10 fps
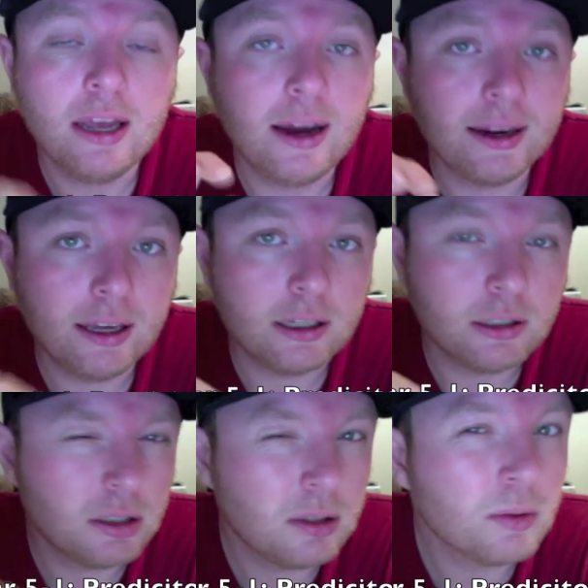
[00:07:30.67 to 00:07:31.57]
Again,
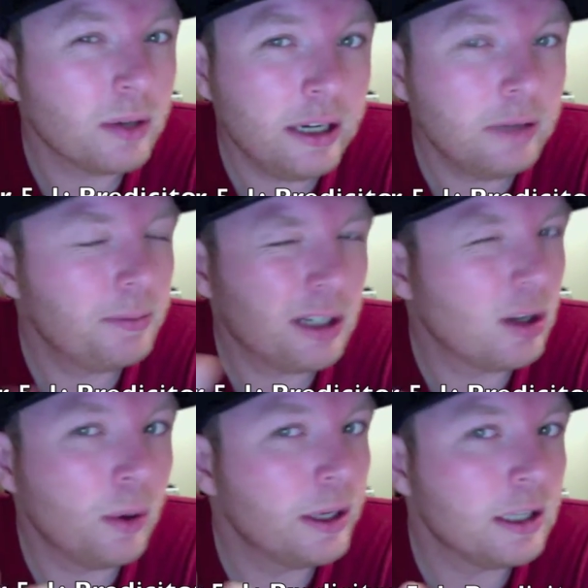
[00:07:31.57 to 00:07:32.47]
don't write be
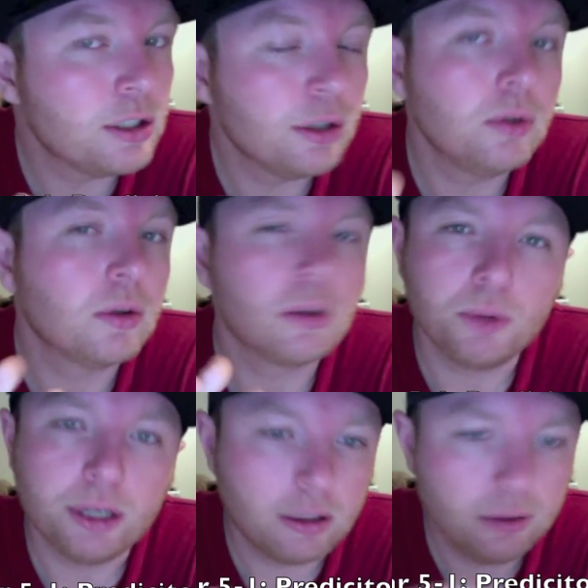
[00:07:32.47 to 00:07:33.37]
going to or
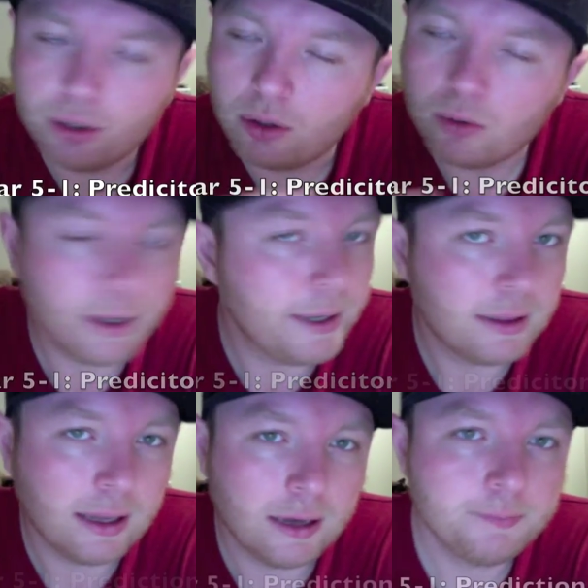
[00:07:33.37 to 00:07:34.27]
will. Don't write that.